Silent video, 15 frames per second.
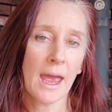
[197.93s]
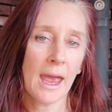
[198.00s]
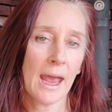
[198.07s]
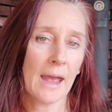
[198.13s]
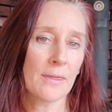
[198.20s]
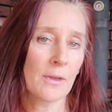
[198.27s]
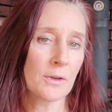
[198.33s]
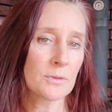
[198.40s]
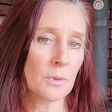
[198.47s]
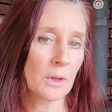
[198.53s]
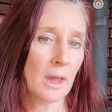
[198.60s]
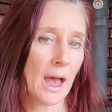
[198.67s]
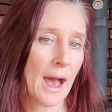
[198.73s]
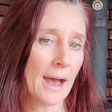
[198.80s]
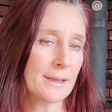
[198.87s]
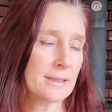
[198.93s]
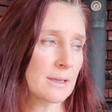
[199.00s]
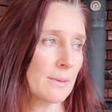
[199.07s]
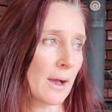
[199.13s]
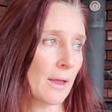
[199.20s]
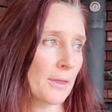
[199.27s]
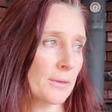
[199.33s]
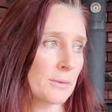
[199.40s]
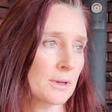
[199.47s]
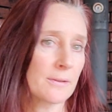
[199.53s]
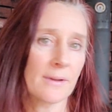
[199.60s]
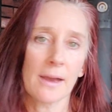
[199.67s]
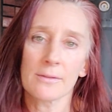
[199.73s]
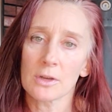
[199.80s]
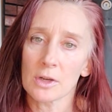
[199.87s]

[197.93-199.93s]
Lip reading: and those will last about 3 to 5